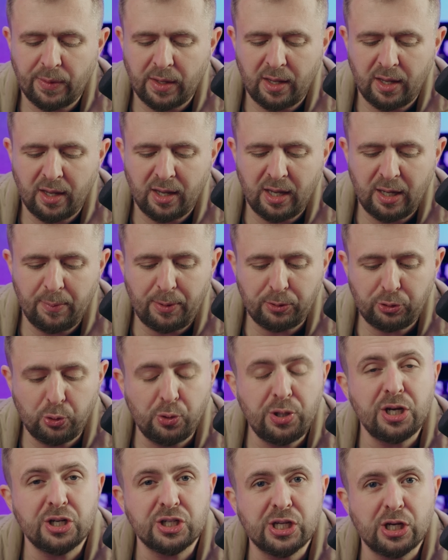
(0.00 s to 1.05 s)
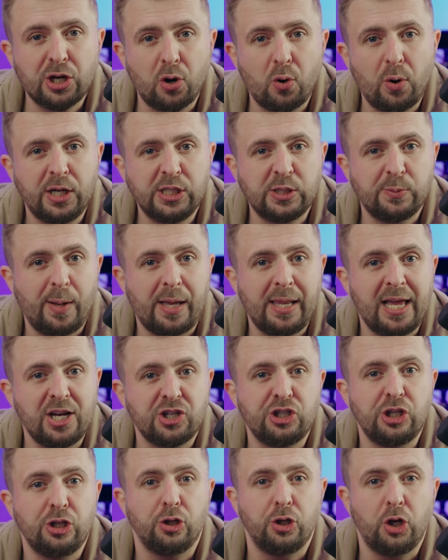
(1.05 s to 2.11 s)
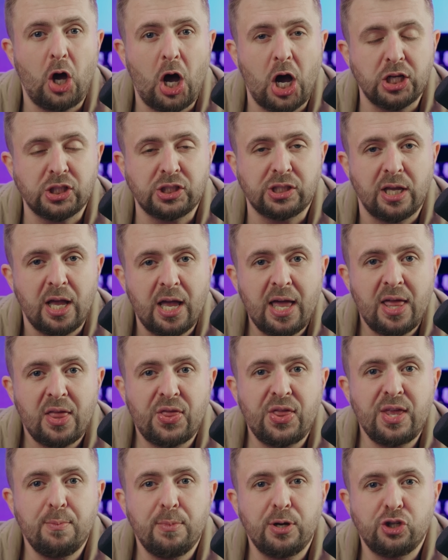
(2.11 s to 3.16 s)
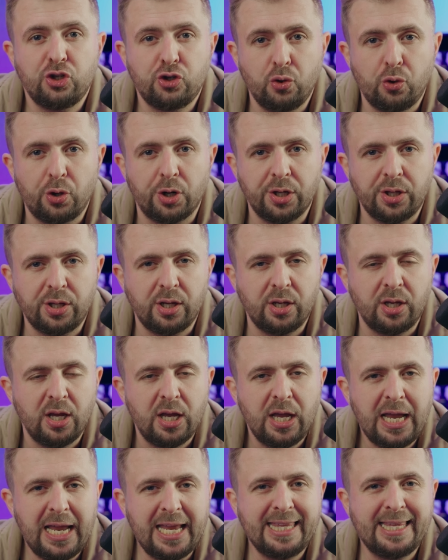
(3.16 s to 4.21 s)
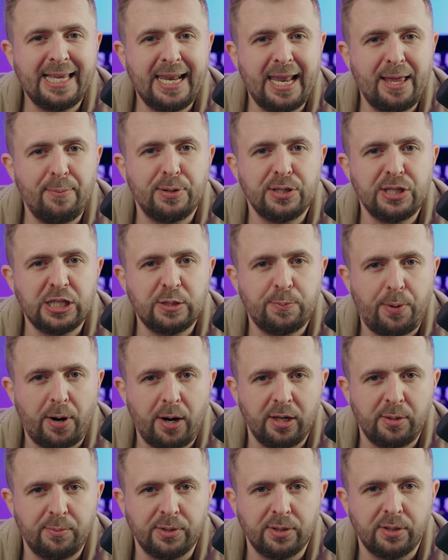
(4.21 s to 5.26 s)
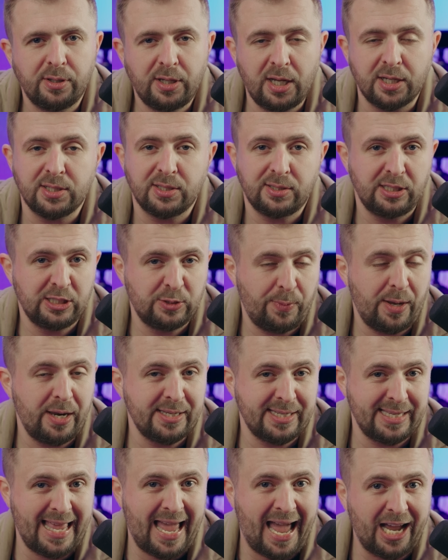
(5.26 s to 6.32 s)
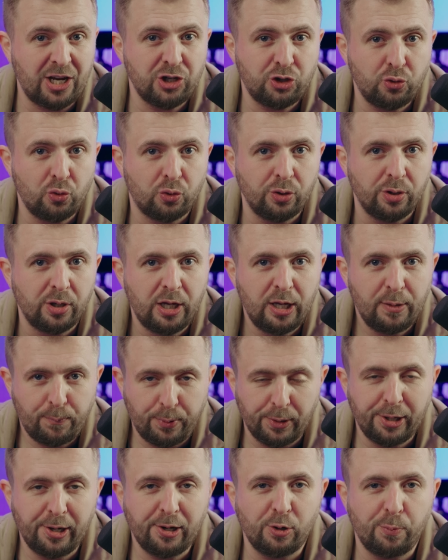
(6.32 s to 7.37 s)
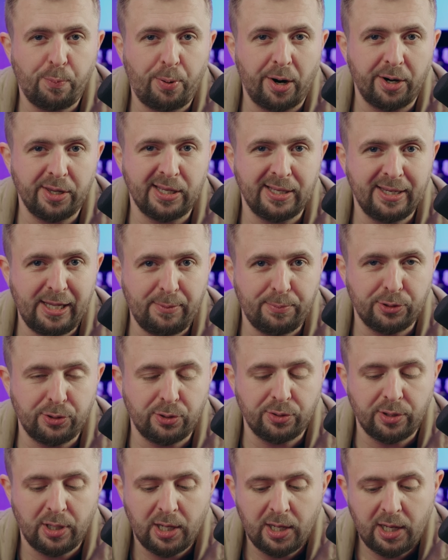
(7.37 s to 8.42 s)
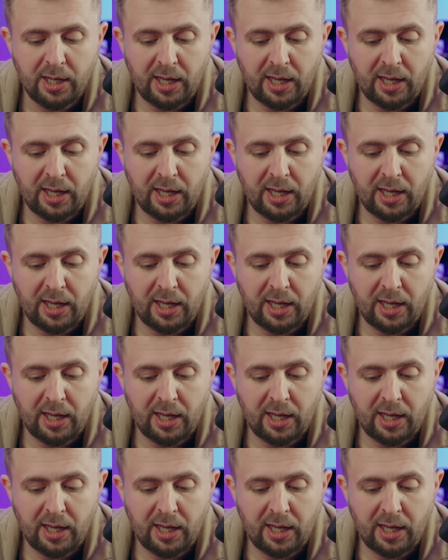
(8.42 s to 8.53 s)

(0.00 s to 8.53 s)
Uh, about two years ago, Hezbollah actually lost the majority in the Lebanese parliament. Yes, Hezbollah is an actual political party in Lebanon.